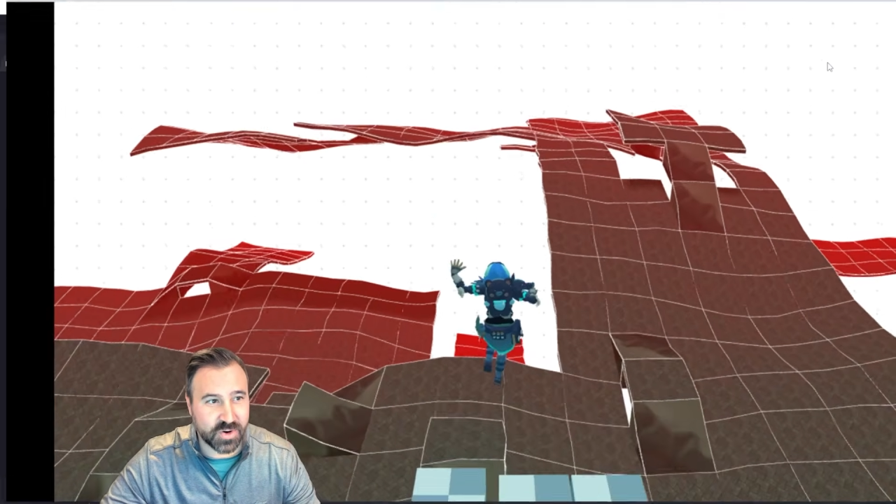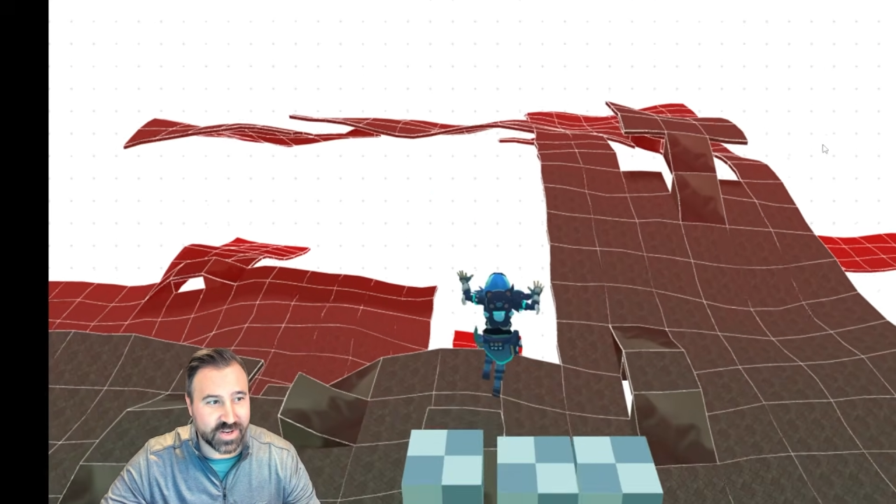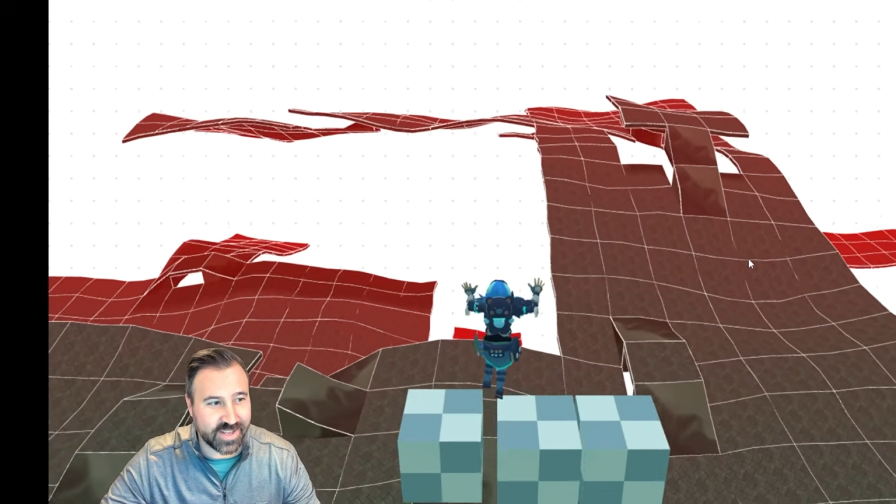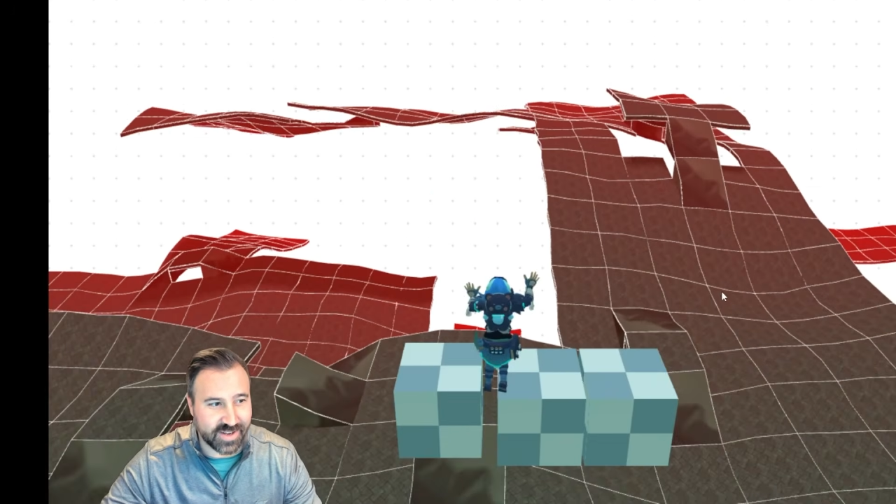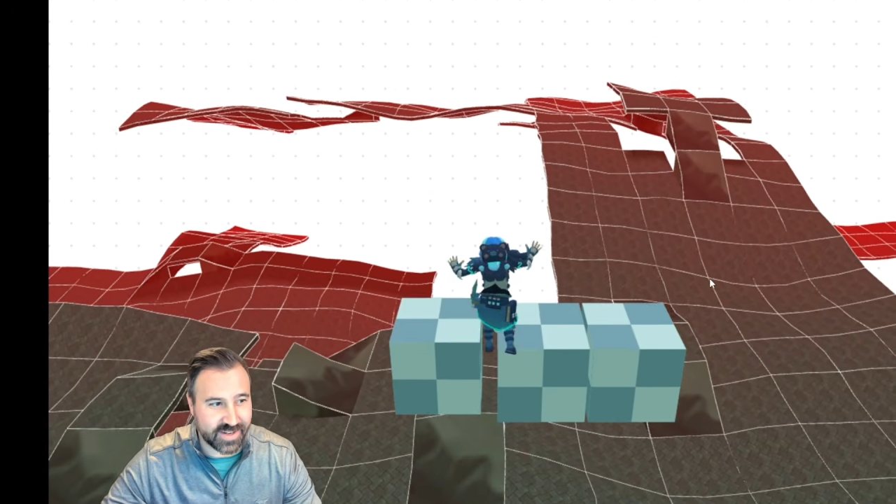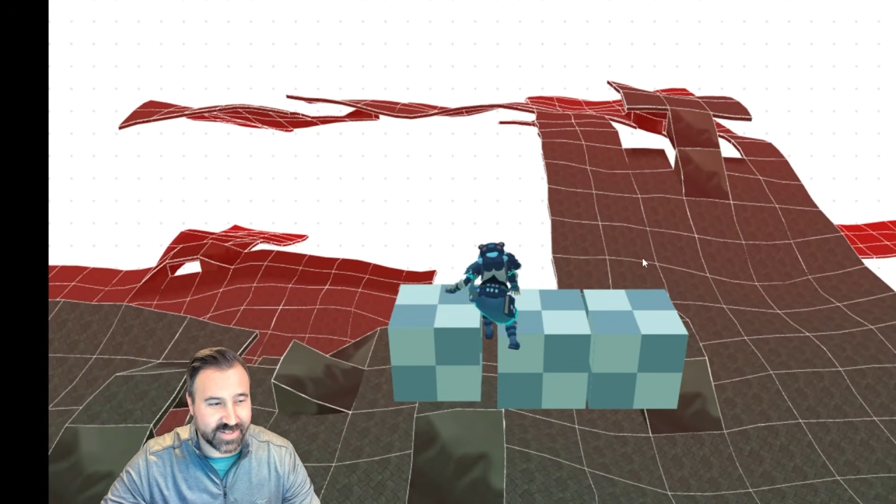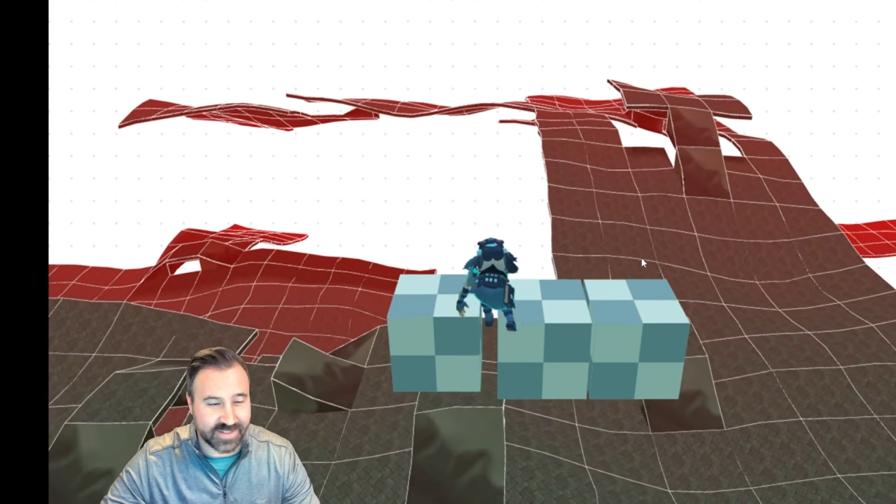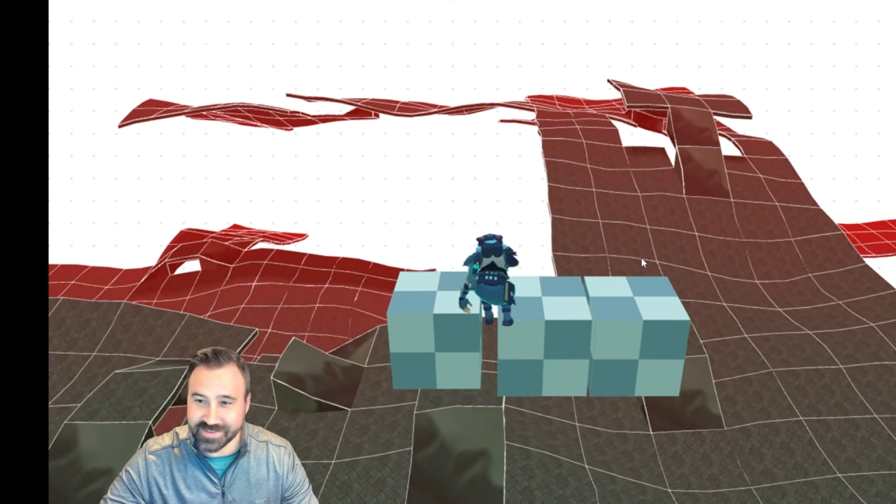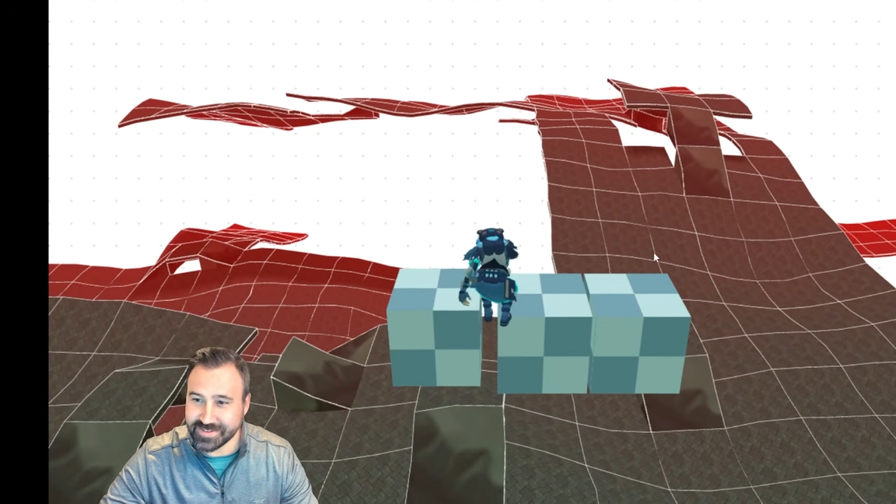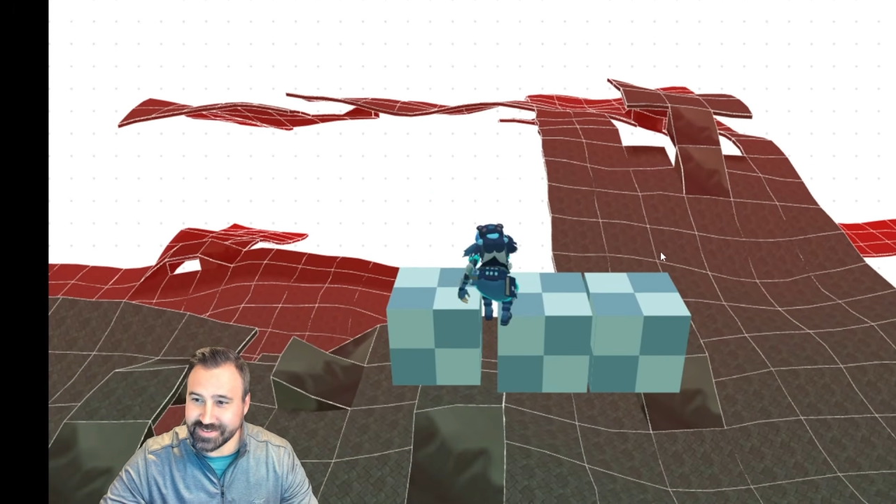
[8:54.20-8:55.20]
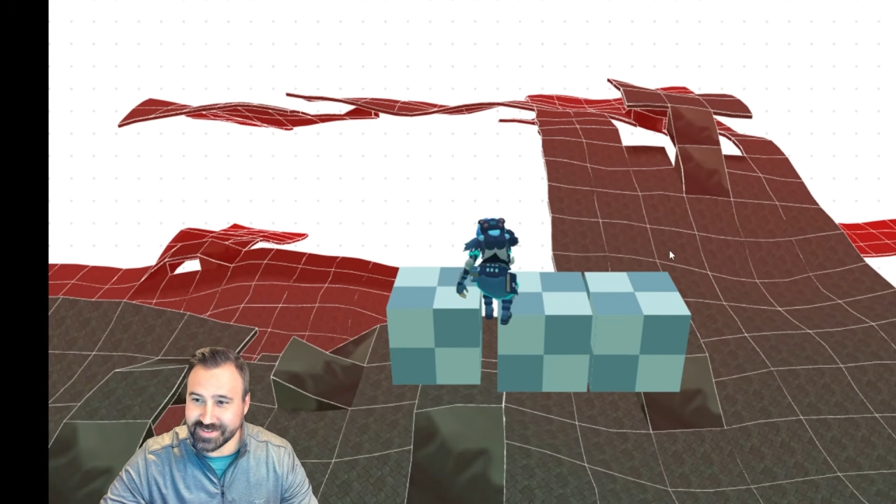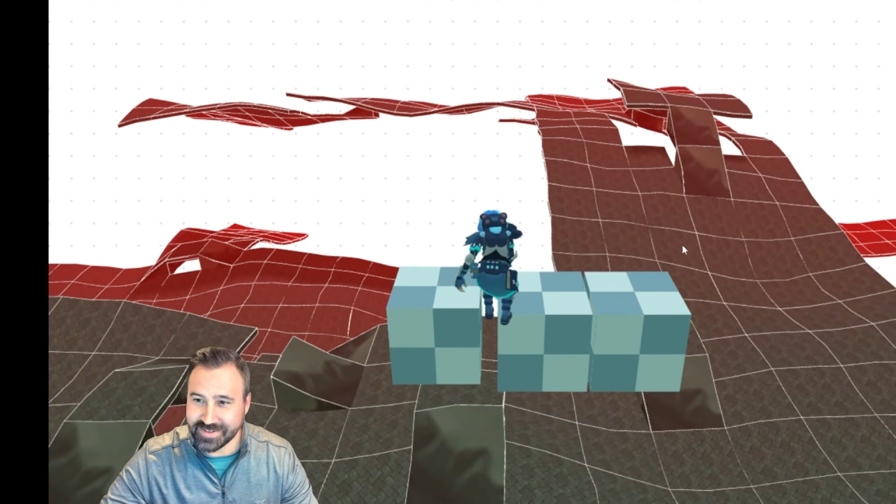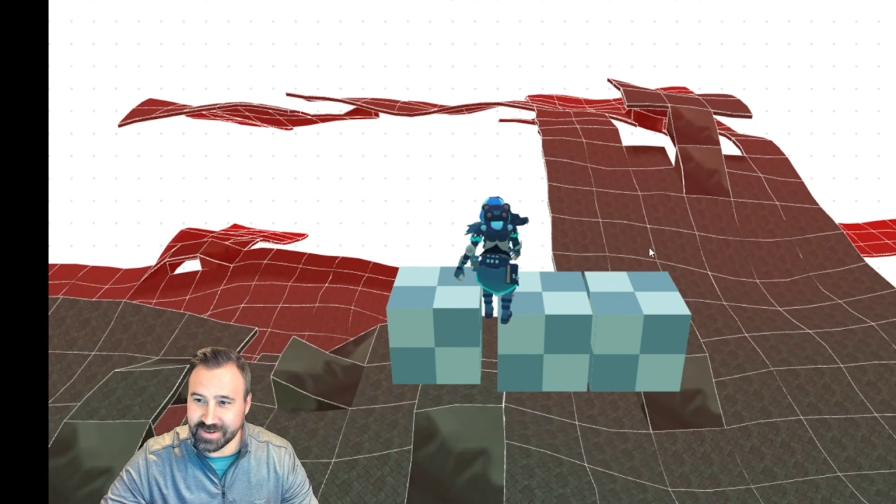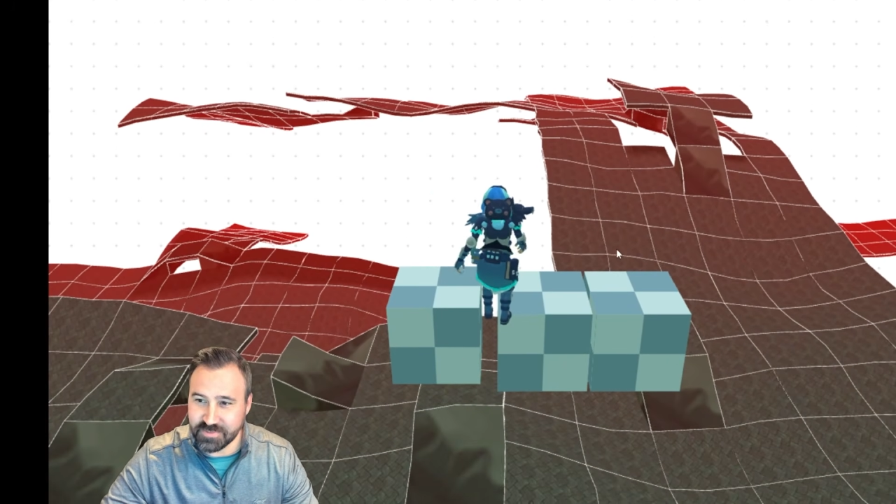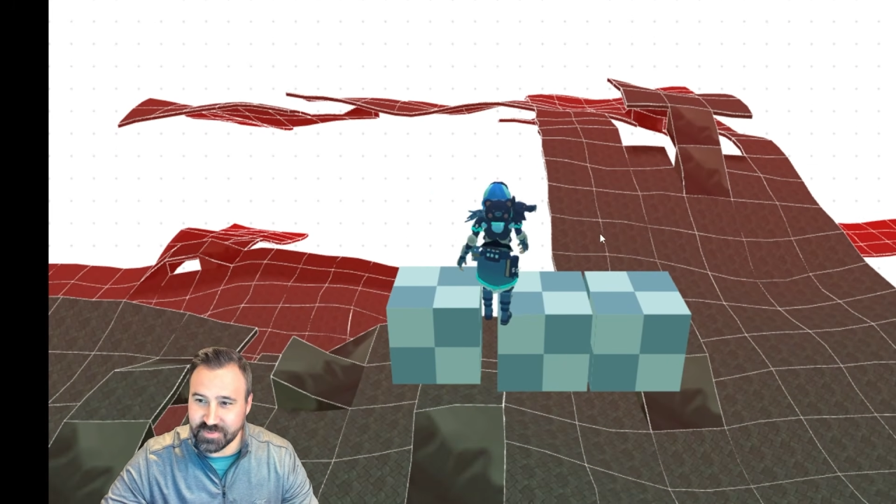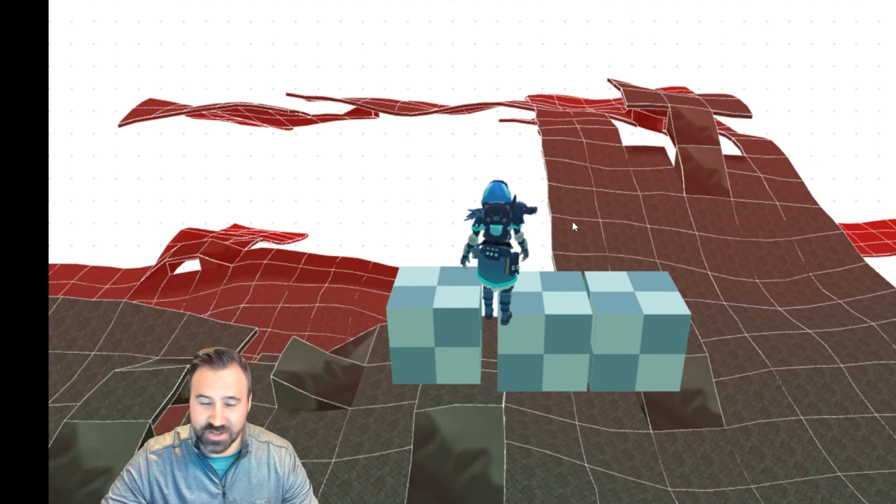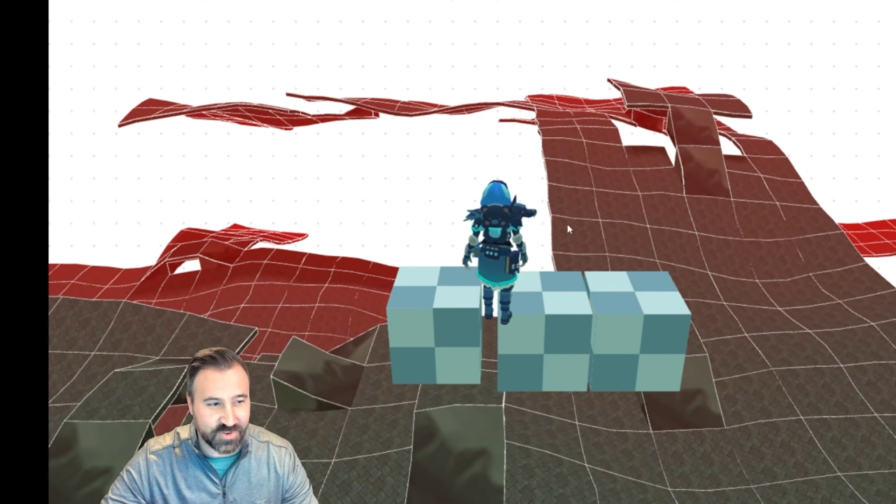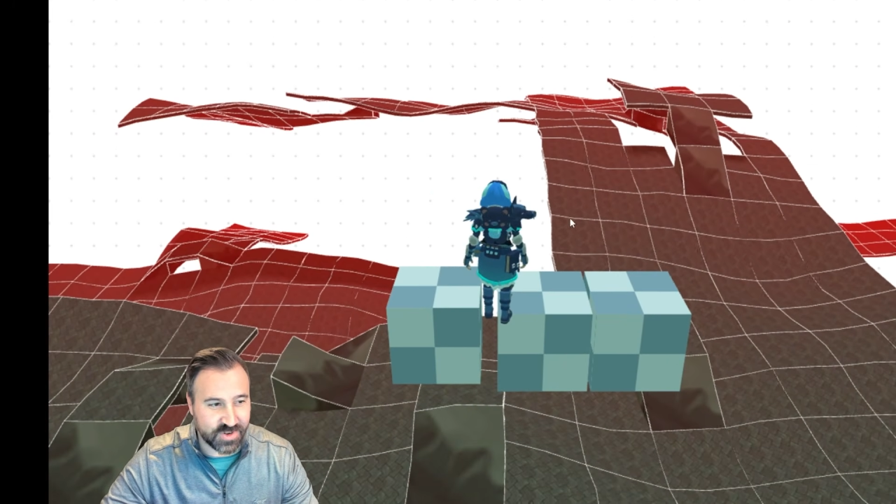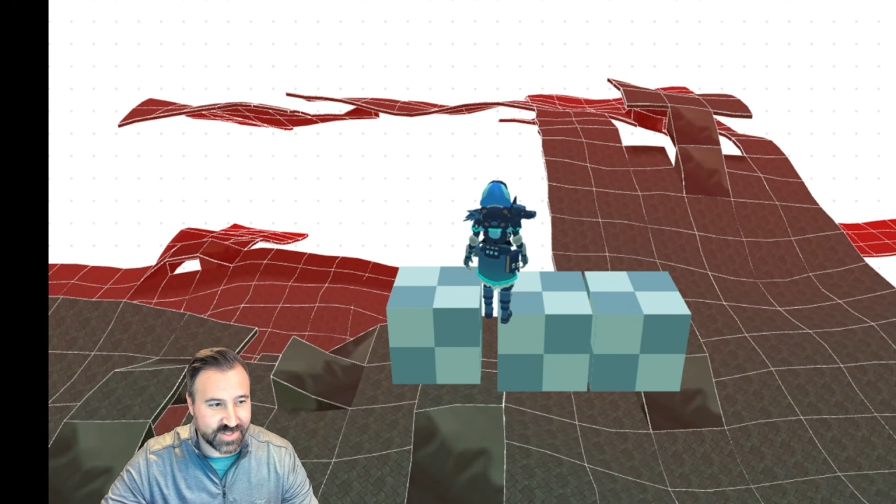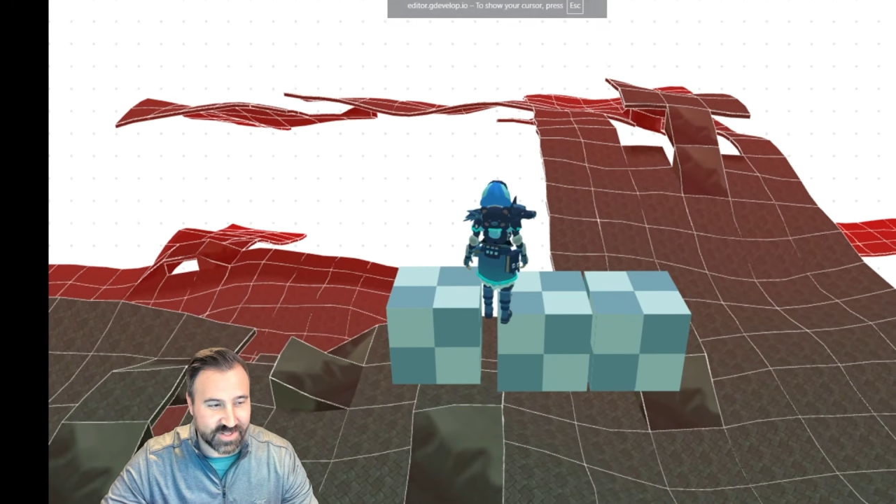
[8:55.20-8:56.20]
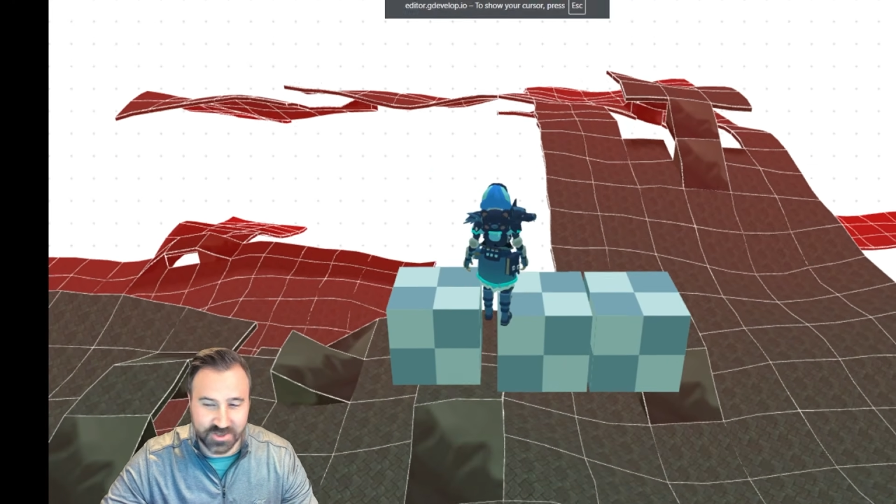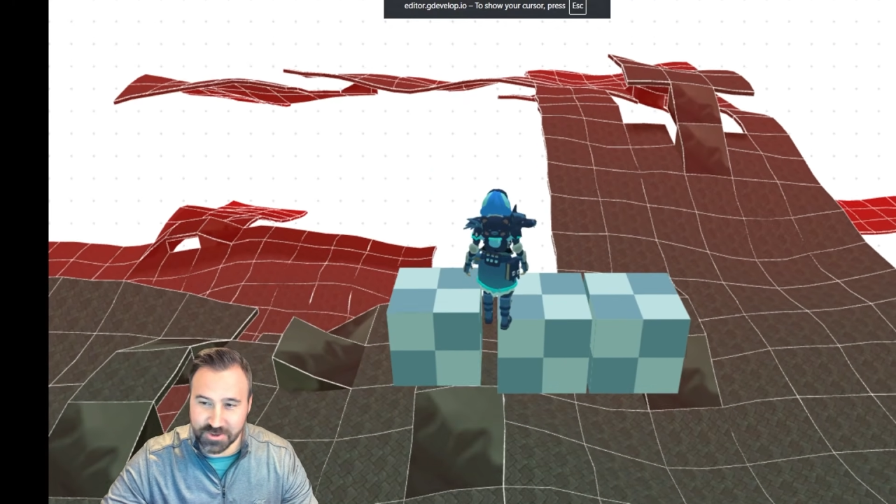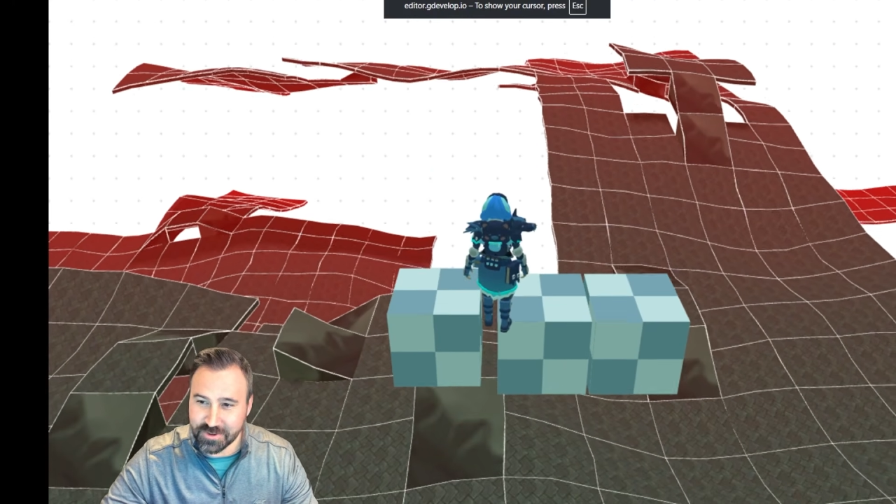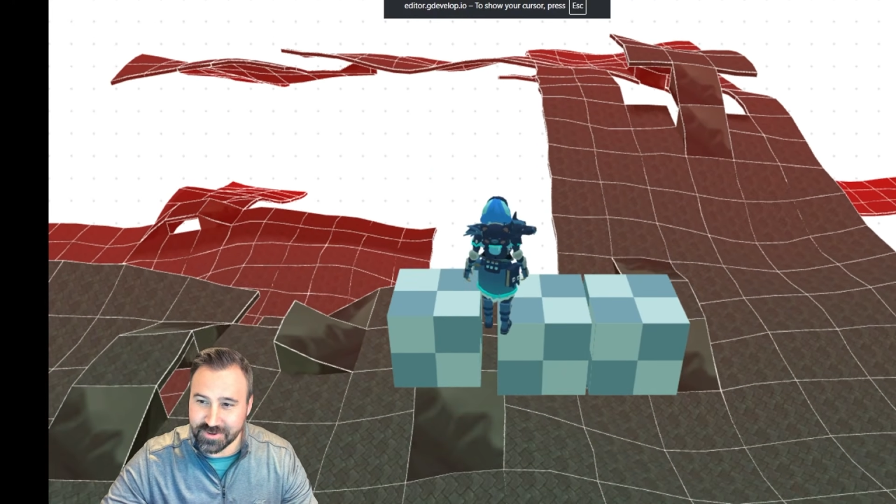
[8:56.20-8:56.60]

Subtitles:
on a pretty fun little